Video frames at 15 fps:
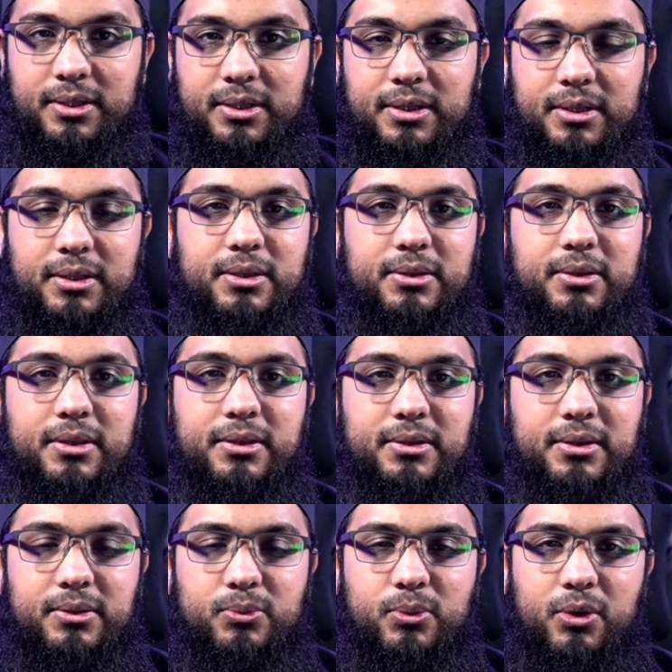in,
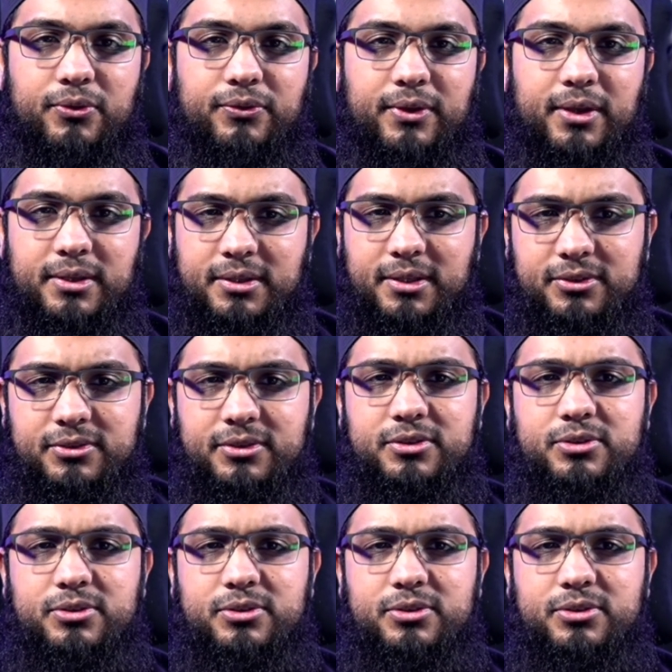in, in warfare, in these